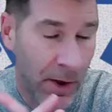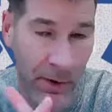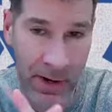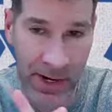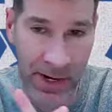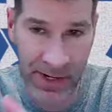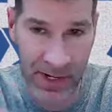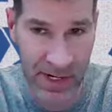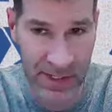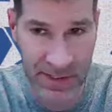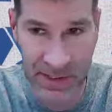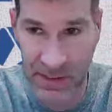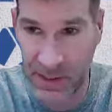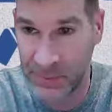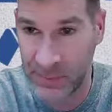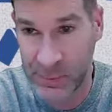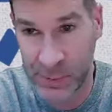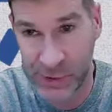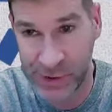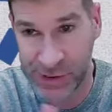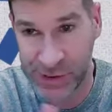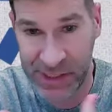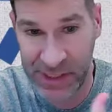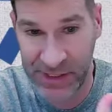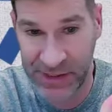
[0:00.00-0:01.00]
I
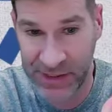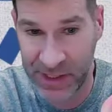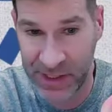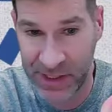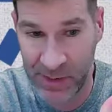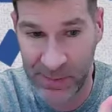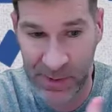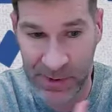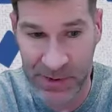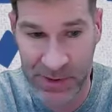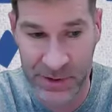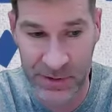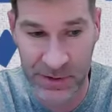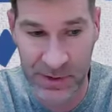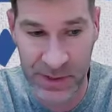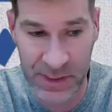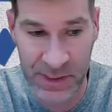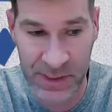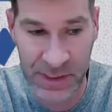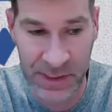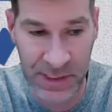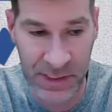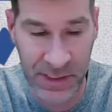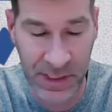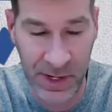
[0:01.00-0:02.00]
appreciate the
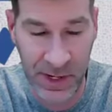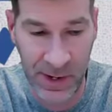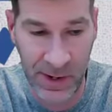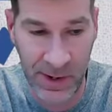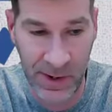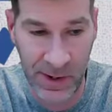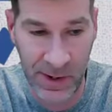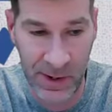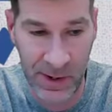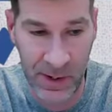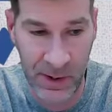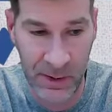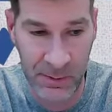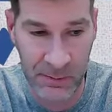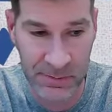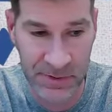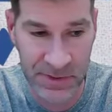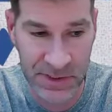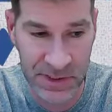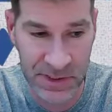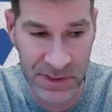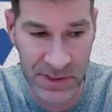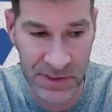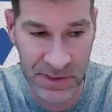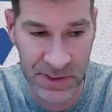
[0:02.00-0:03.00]
opportunity
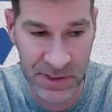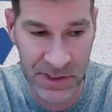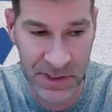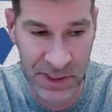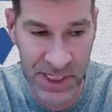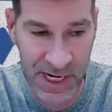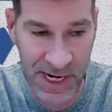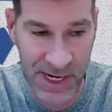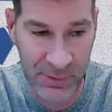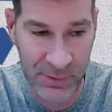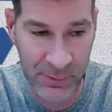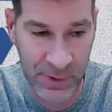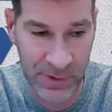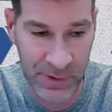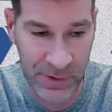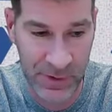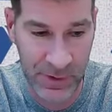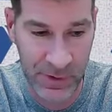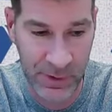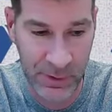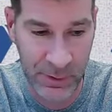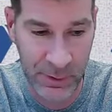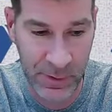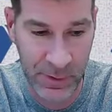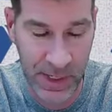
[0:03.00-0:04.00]
to chat with
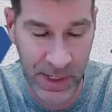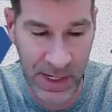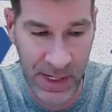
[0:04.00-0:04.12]
you.